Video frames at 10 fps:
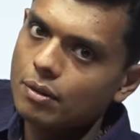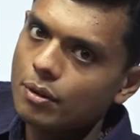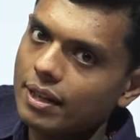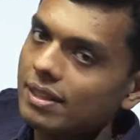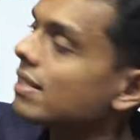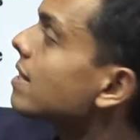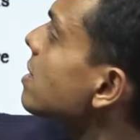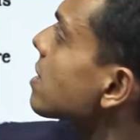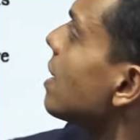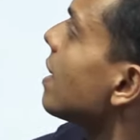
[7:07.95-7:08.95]
Okay, this
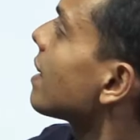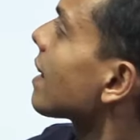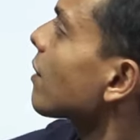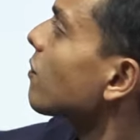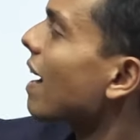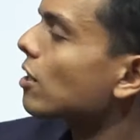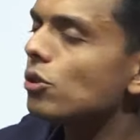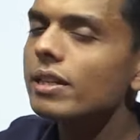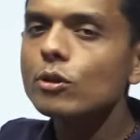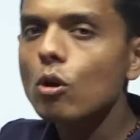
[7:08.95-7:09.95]
is like a
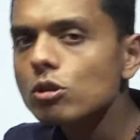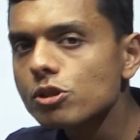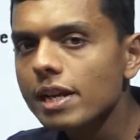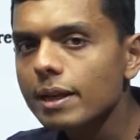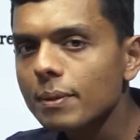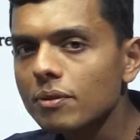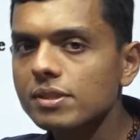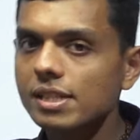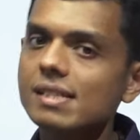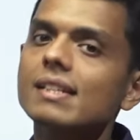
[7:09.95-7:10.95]
factually non-statement,
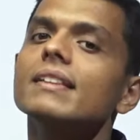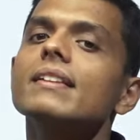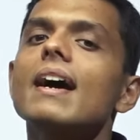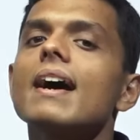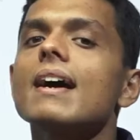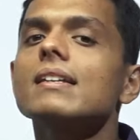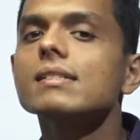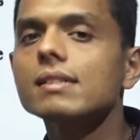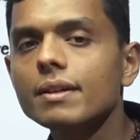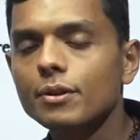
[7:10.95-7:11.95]
which is India
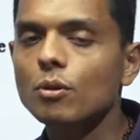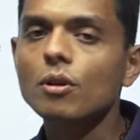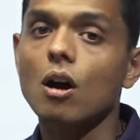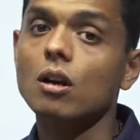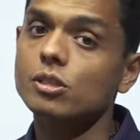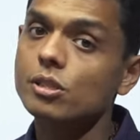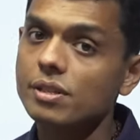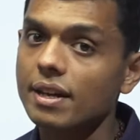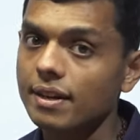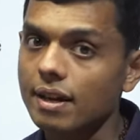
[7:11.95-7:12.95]
has, you know,
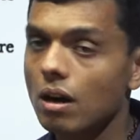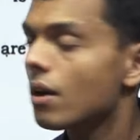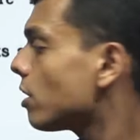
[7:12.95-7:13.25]
largest area.